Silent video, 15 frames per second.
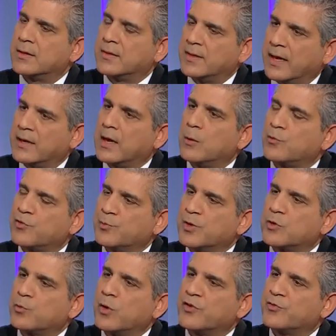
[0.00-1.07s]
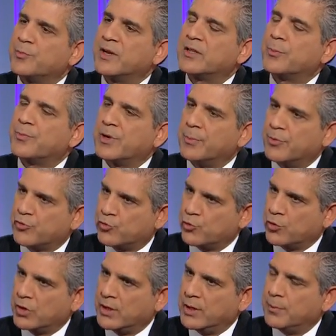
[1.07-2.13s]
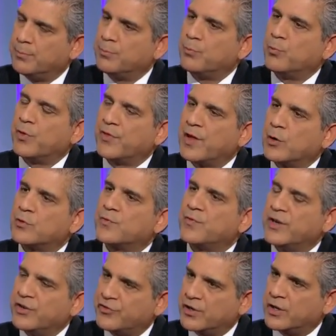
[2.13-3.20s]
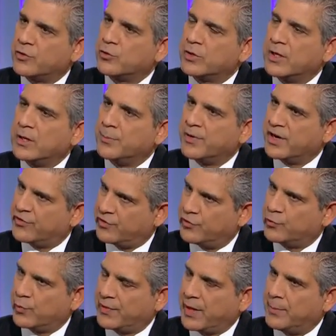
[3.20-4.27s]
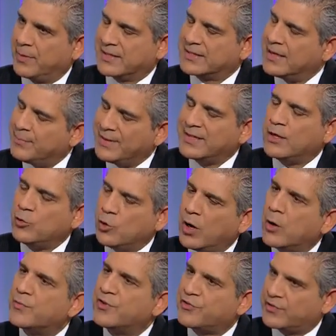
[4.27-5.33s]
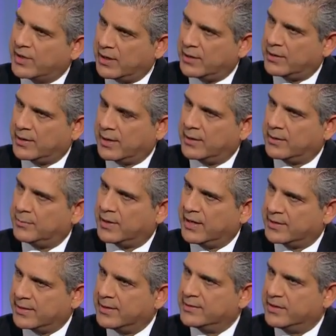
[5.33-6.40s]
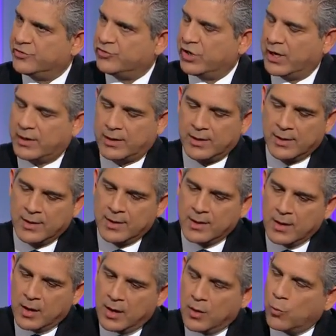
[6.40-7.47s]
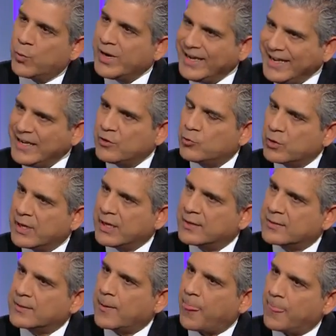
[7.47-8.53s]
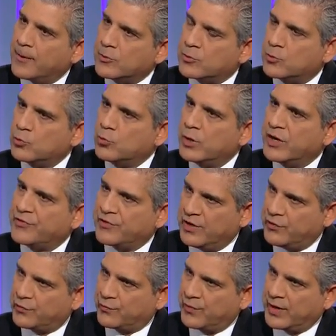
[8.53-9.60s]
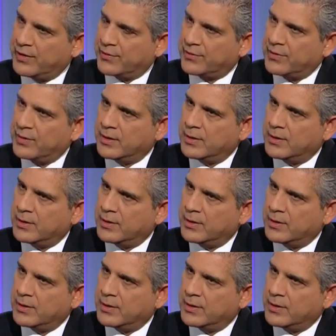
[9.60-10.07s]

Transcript: the announcement was made prematurely without finishing the deliberations with Hamas. Let me tell you how this can get ended, Jake. We need to get to a ceasefire,